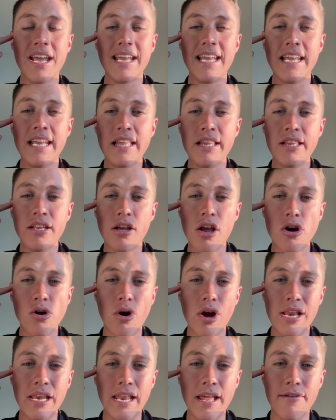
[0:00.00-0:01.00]
in
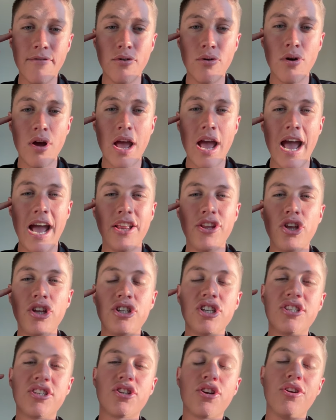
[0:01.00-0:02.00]
GoILevel, and you
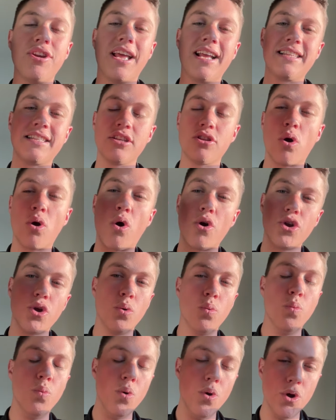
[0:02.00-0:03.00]
just connect it on
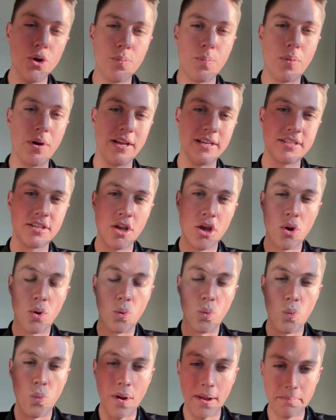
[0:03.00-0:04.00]
your WordPress
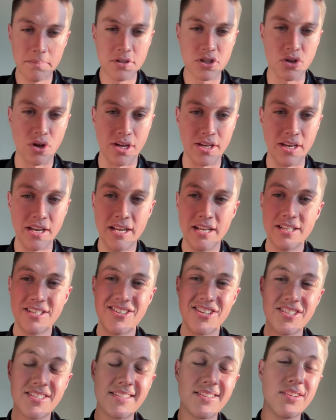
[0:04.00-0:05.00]
website. So
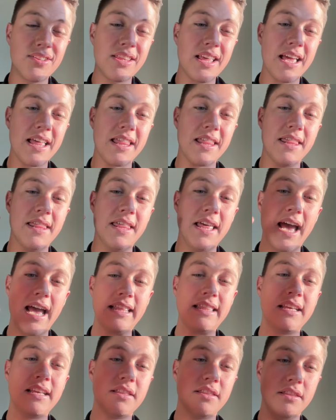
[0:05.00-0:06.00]
it's not
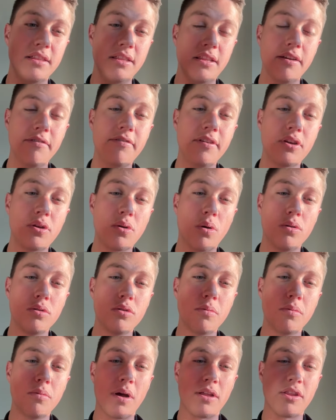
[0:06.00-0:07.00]
that
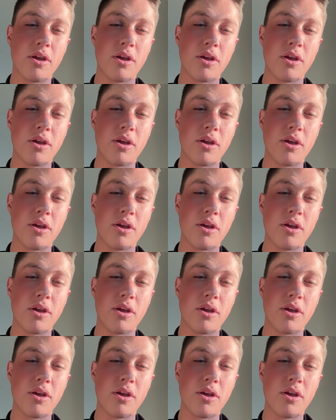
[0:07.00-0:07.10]
difficult, but I